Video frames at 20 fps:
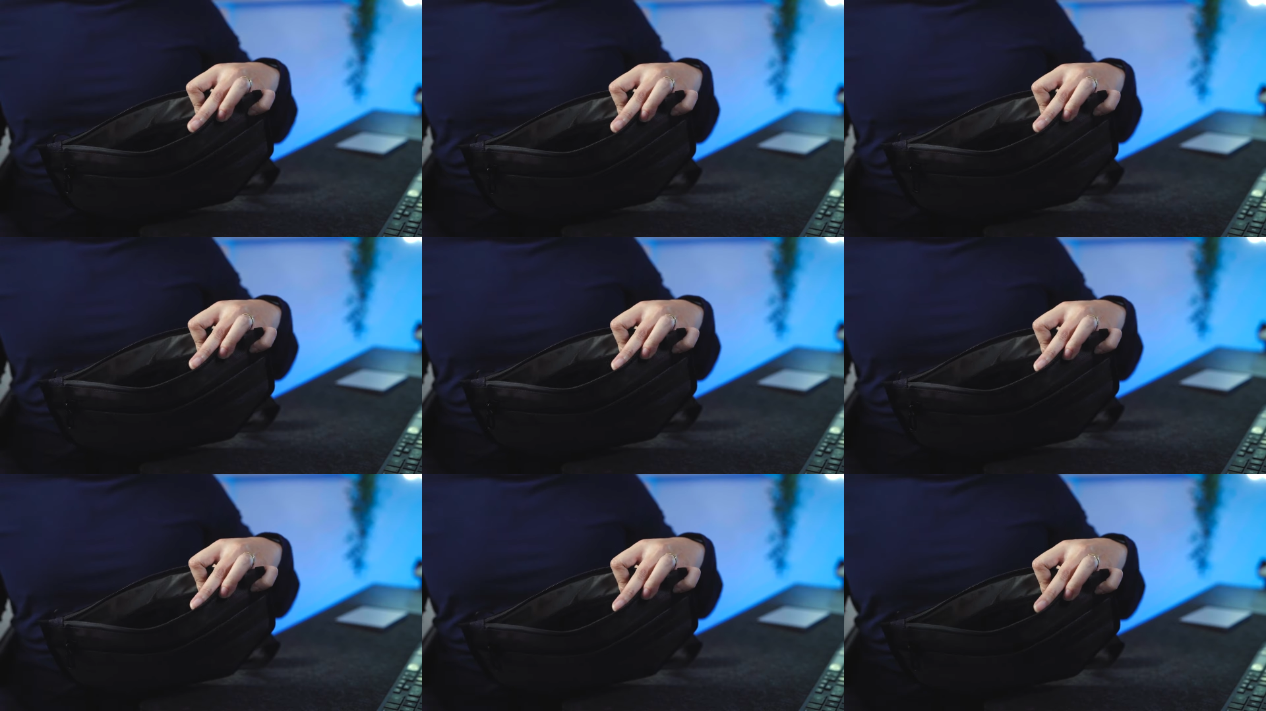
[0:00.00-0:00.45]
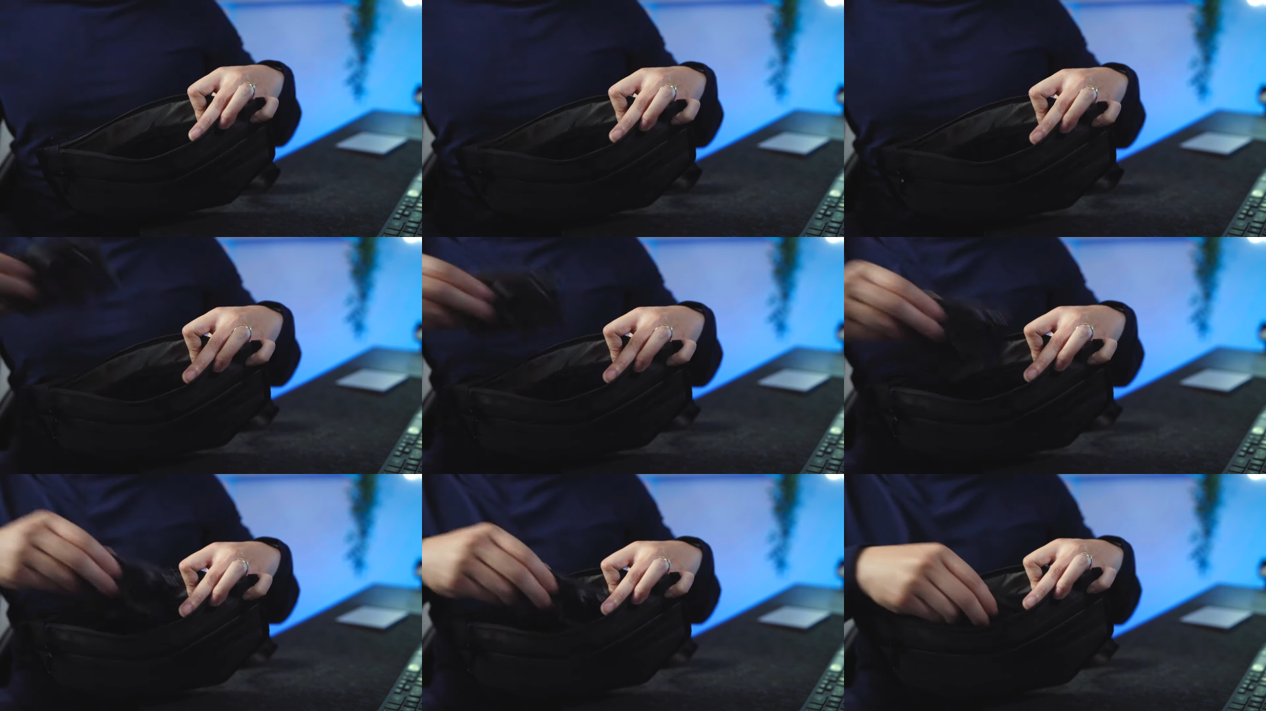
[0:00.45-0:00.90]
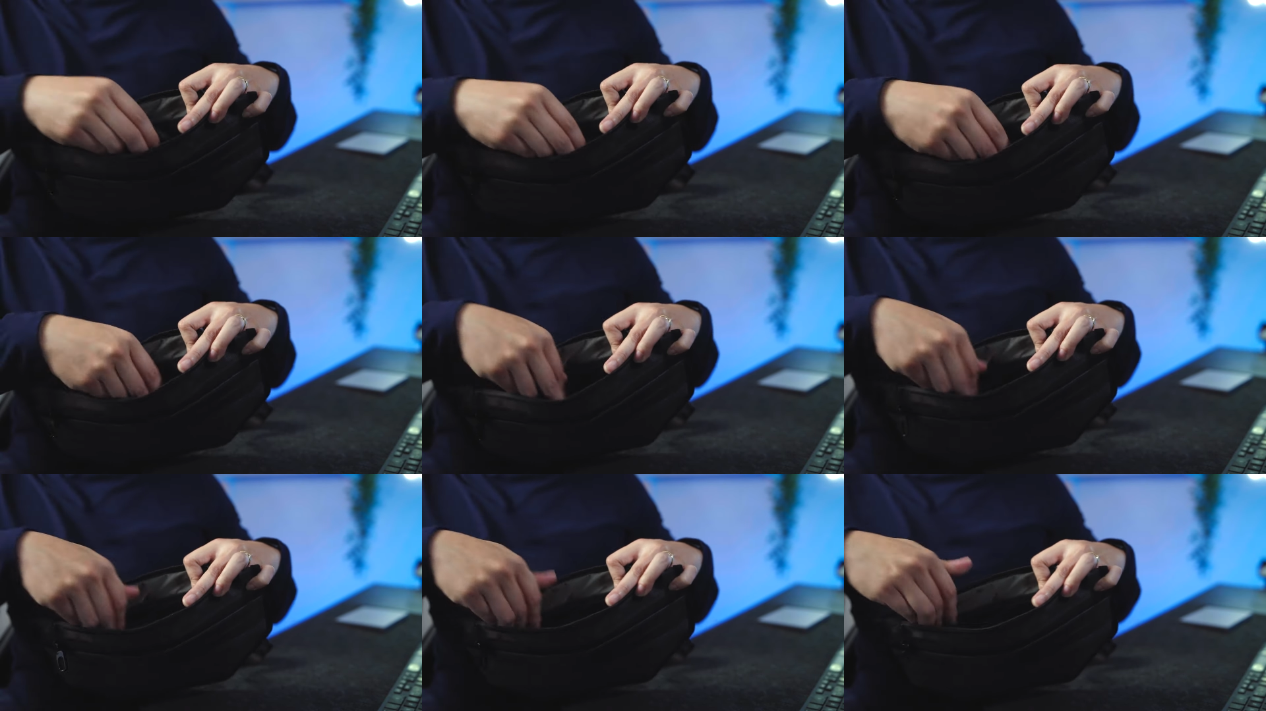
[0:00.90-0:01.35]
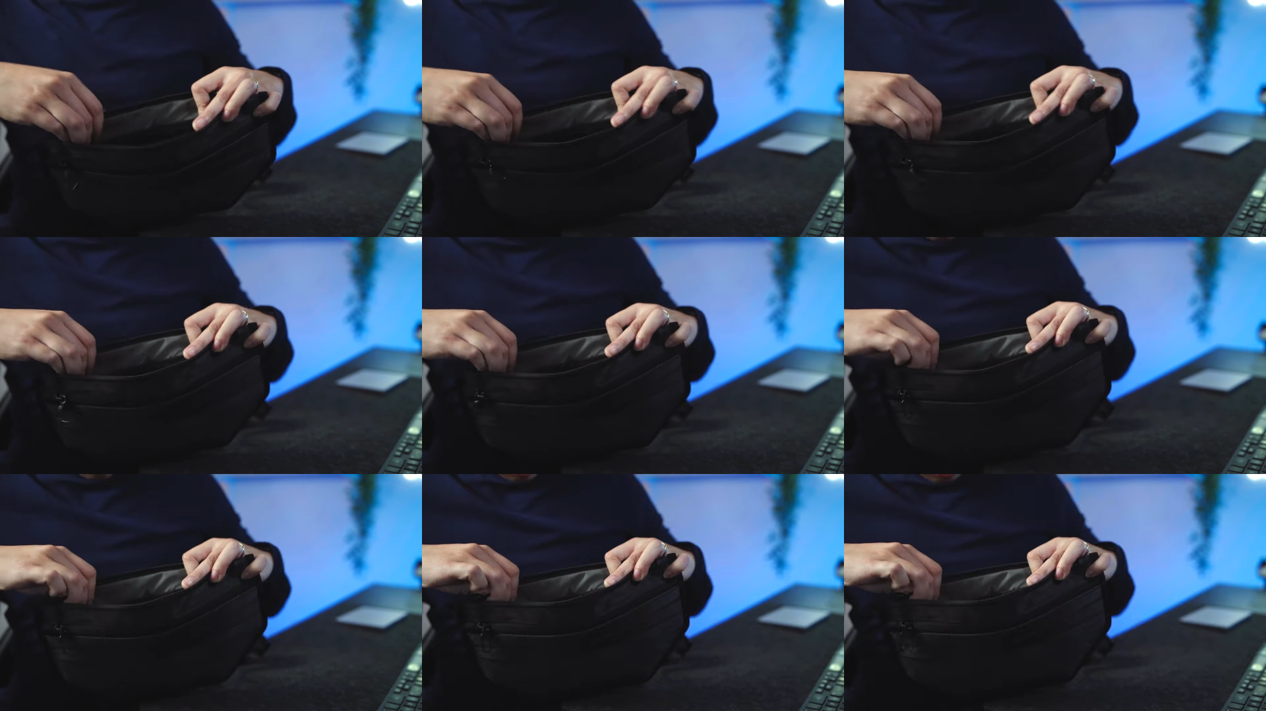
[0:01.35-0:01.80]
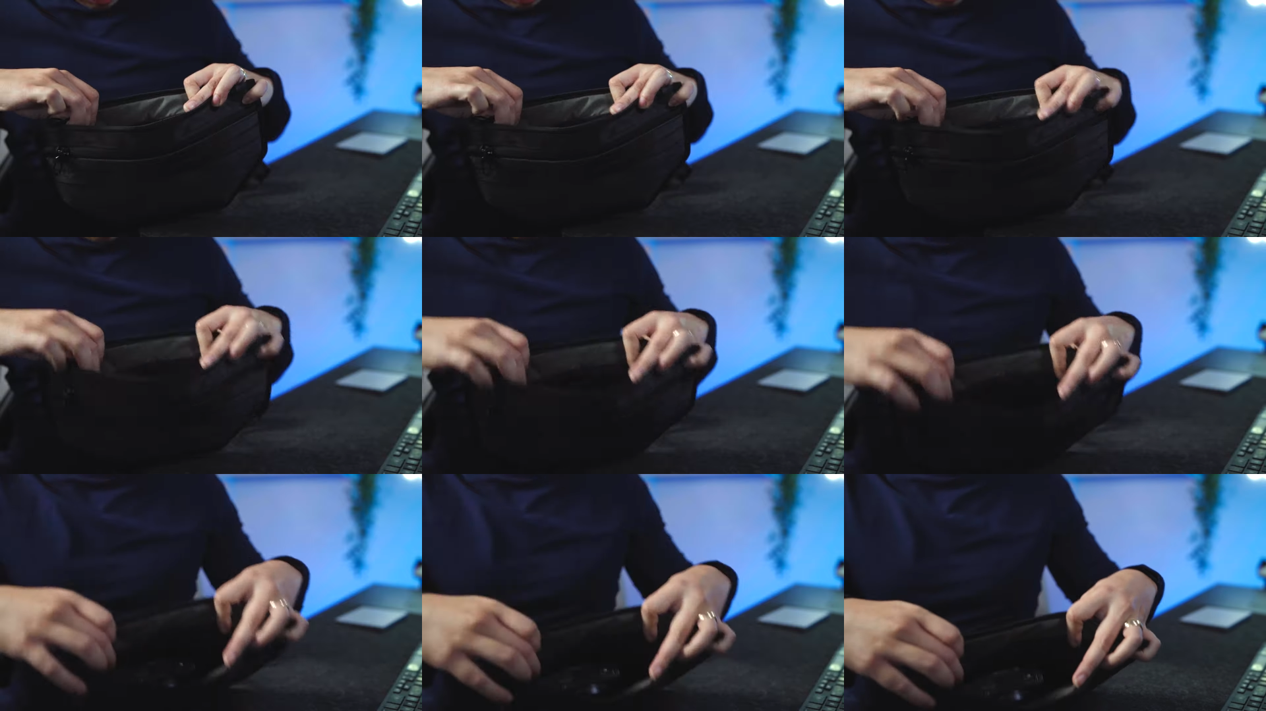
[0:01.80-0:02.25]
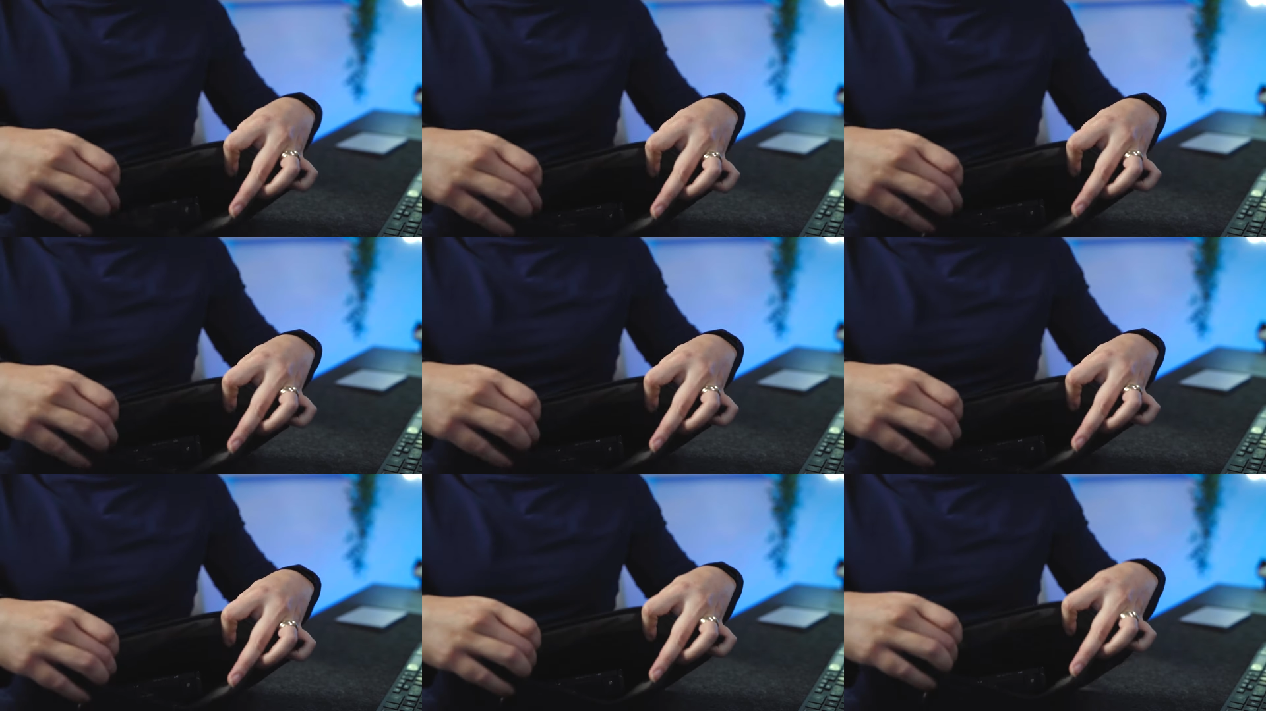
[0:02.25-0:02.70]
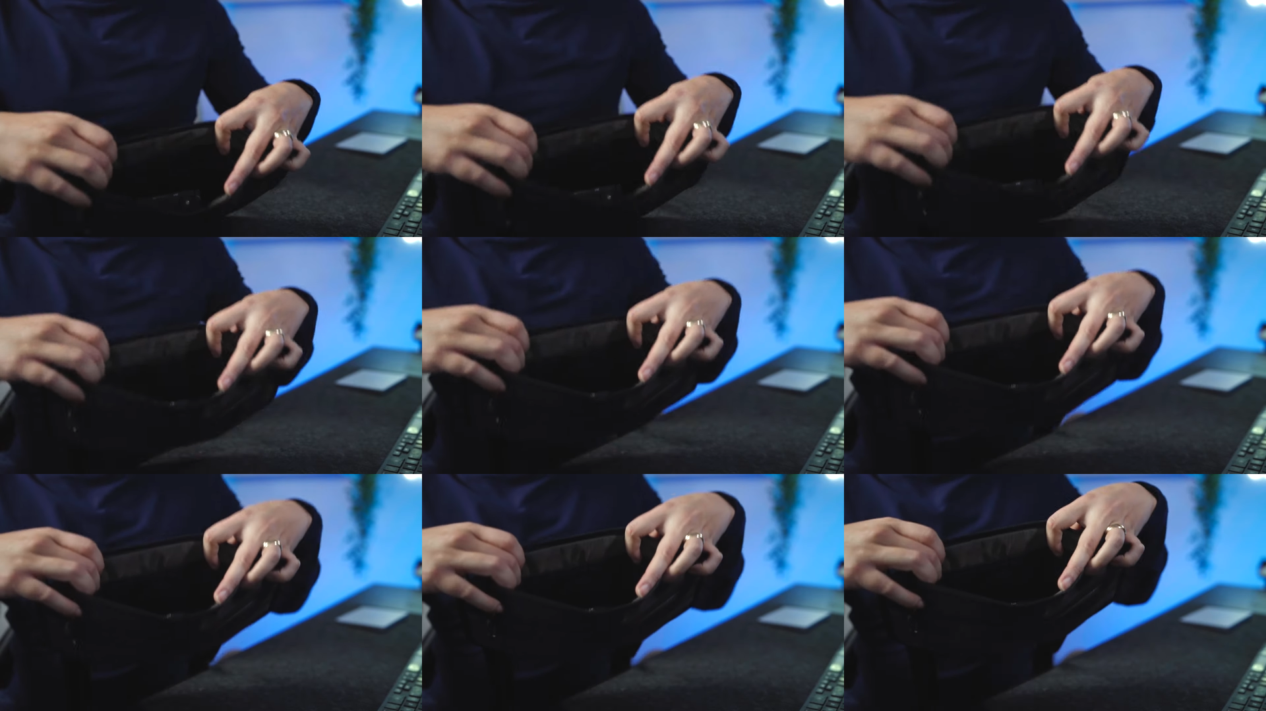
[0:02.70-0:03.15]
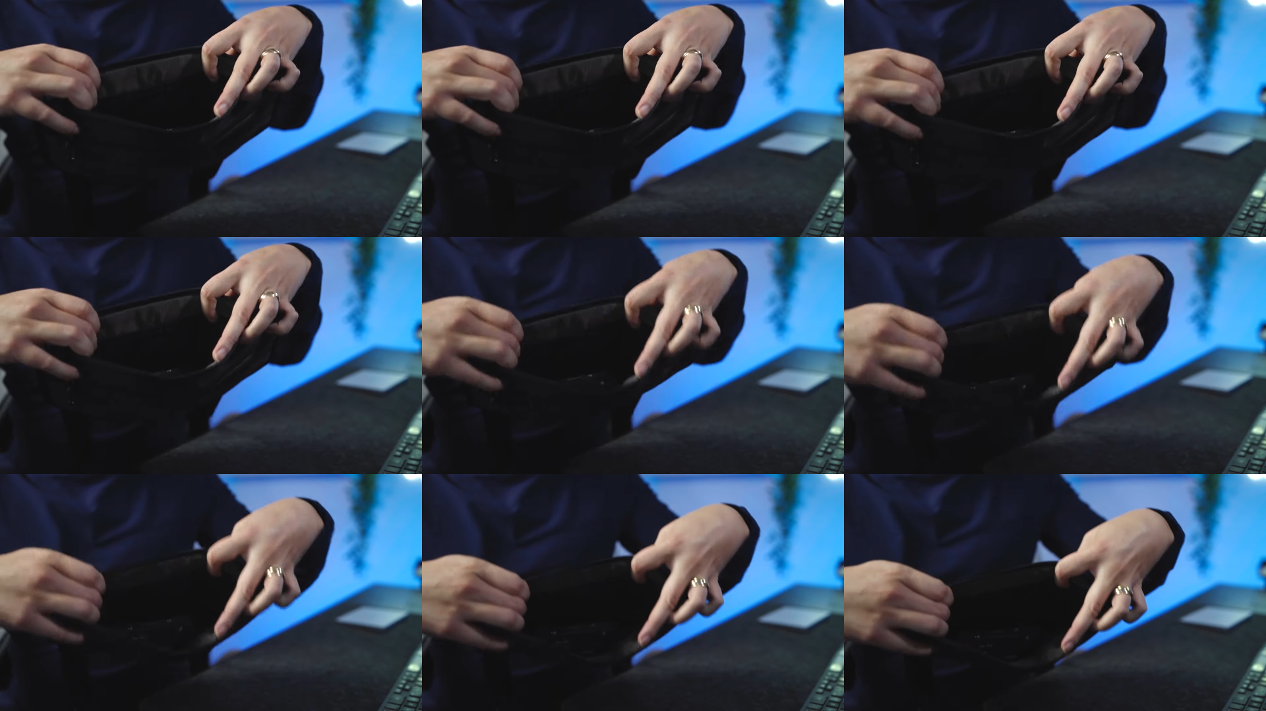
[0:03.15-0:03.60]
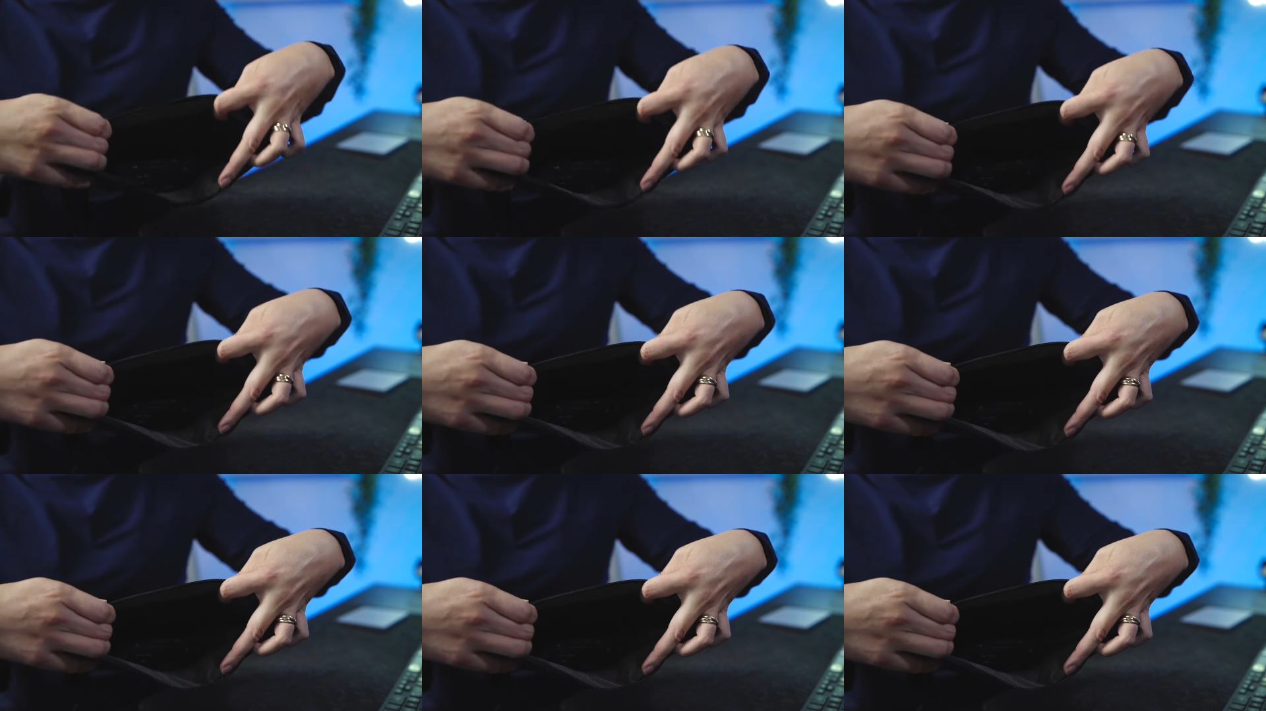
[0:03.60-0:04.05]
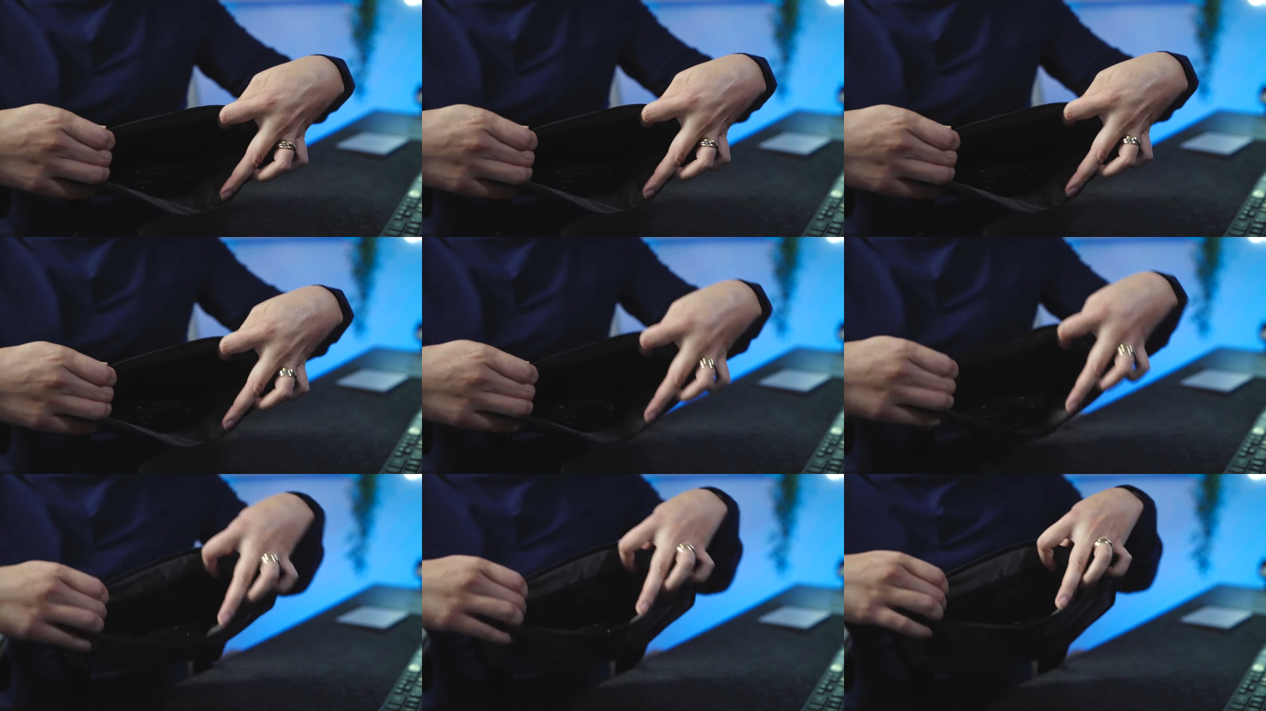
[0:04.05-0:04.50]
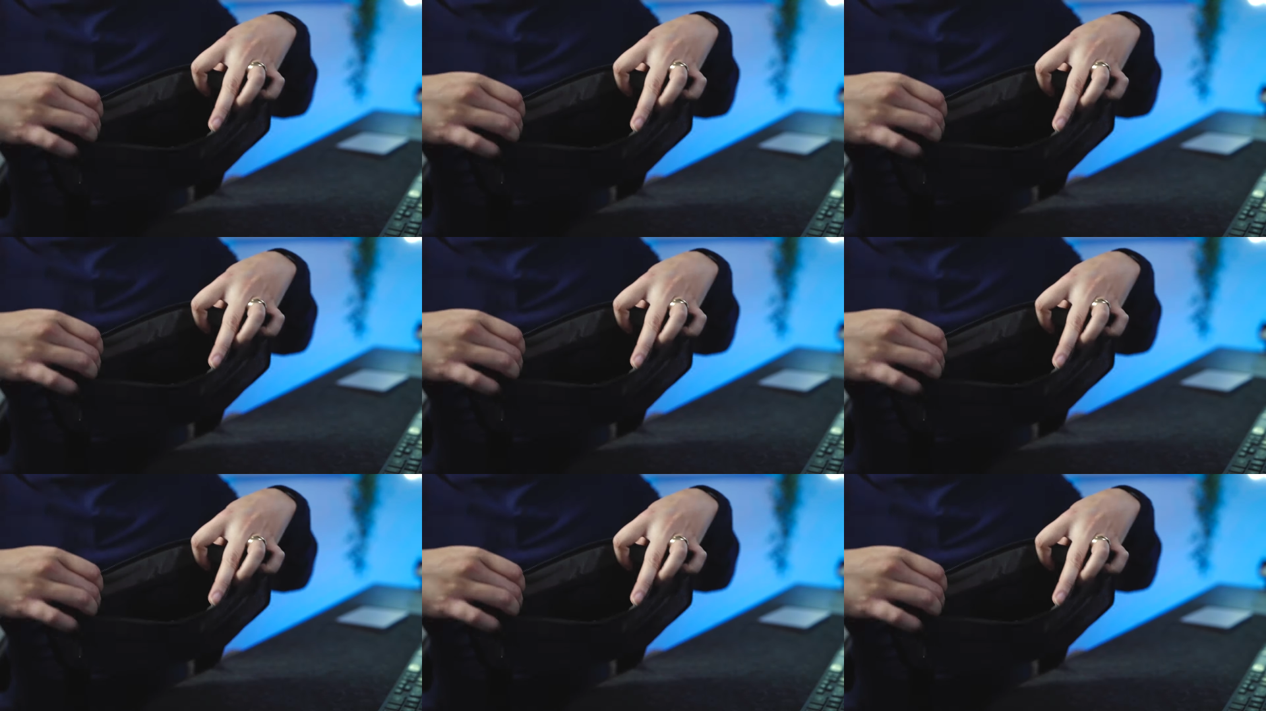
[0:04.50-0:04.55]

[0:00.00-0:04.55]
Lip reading: [unreadable: no face in view]